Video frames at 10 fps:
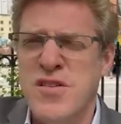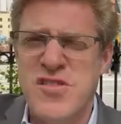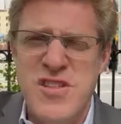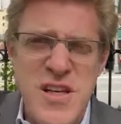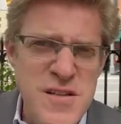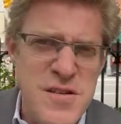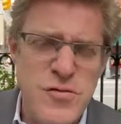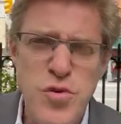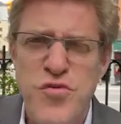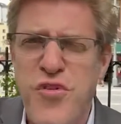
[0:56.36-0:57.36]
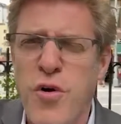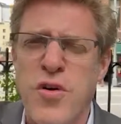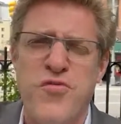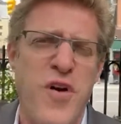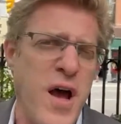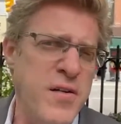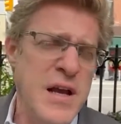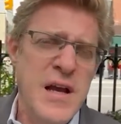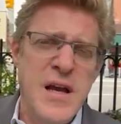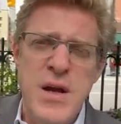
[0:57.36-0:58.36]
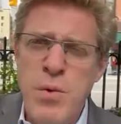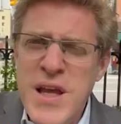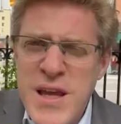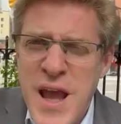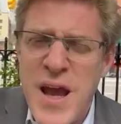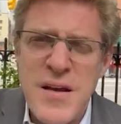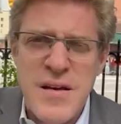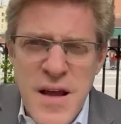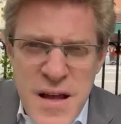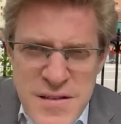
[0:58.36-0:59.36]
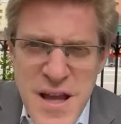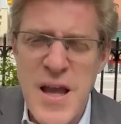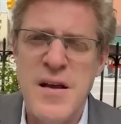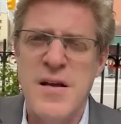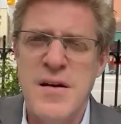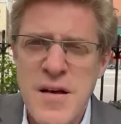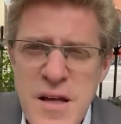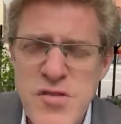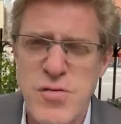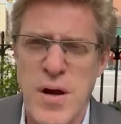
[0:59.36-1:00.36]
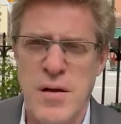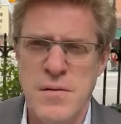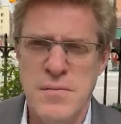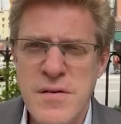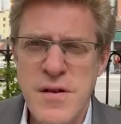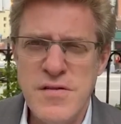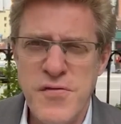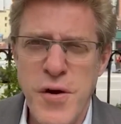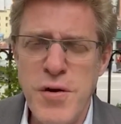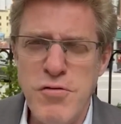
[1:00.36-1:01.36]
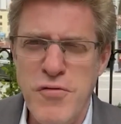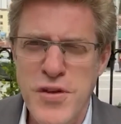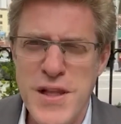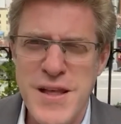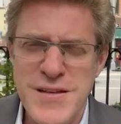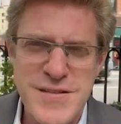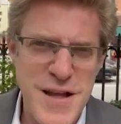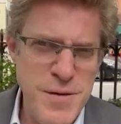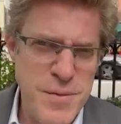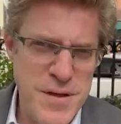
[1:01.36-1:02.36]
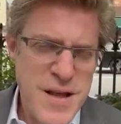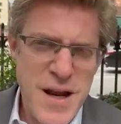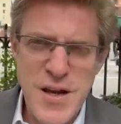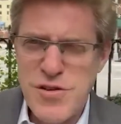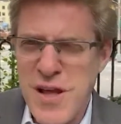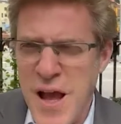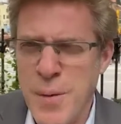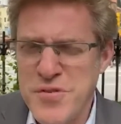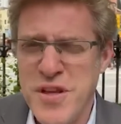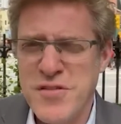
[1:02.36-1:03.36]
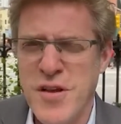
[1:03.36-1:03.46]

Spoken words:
The cities are too fortified. We can't take Israel. There's a very revealing statement that actually helps us